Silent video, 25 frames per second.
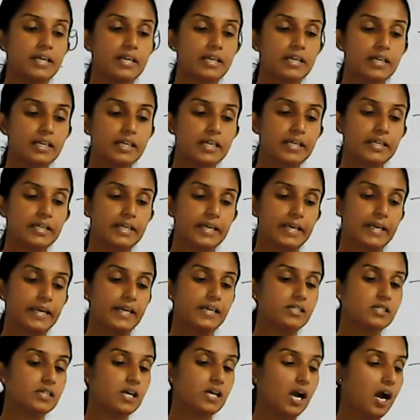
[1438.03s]

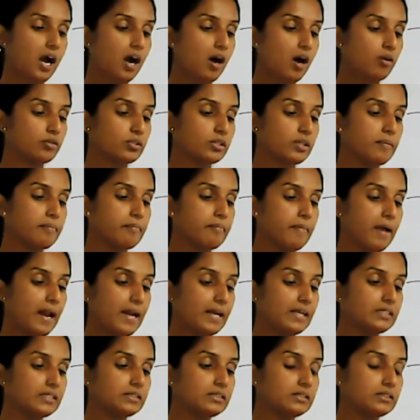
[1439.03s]
indicates how the
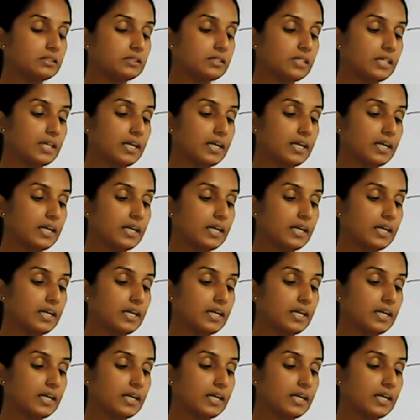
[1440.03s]
balance